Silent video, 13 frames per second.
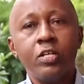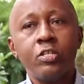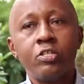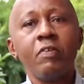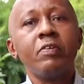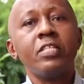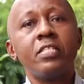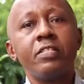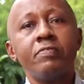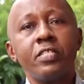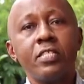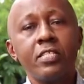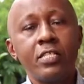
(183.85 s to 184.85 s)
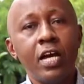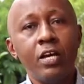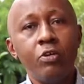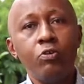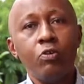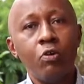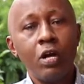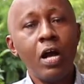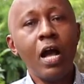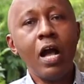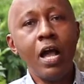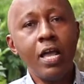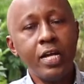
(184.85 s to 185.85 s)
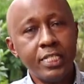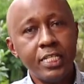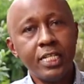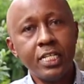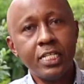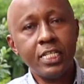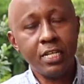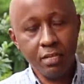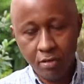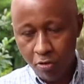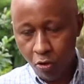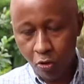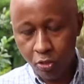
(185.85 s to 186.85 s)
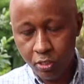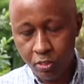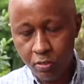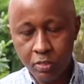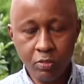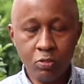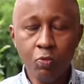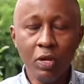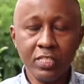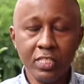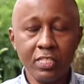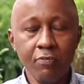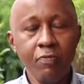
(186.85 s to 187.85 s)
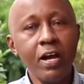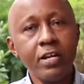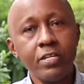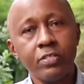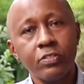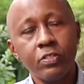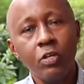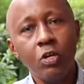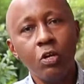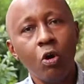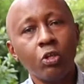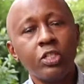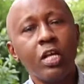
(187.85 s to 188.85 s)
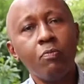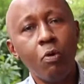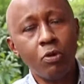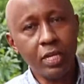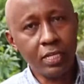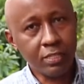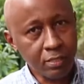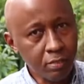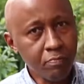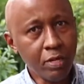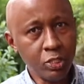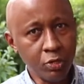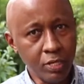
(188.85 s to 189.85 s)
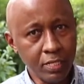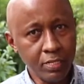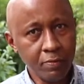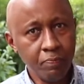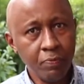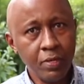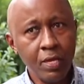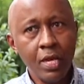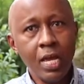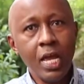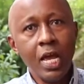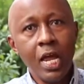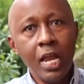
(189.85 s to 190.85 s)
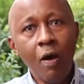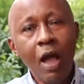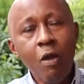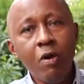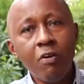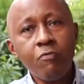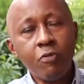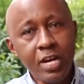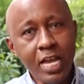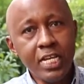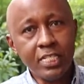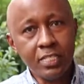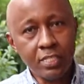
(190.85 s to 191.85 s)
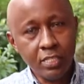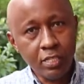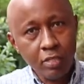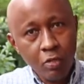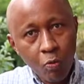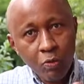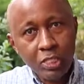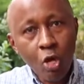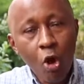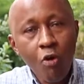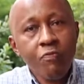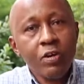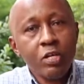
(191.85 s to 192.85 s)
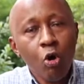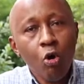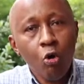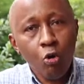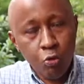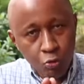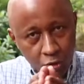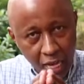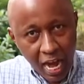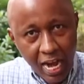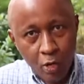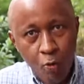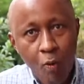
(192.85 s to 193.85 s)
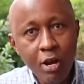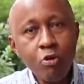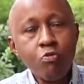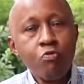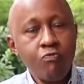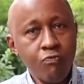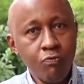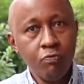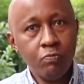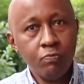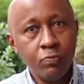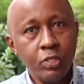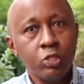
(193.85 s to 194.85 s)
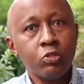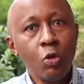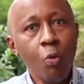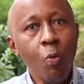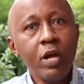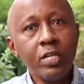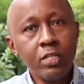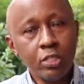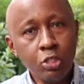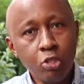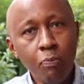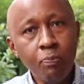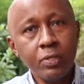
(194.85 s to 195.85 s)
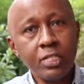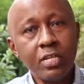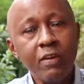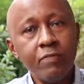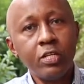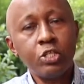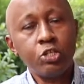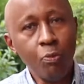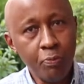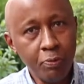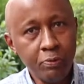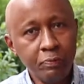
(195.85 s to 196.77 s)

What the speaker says: Travel services are your car hire, ticketing, tours and safaris, hotel bookings, mention it. Now, I work for an agency which offered all those under one roof. It was a one-stop travel shop.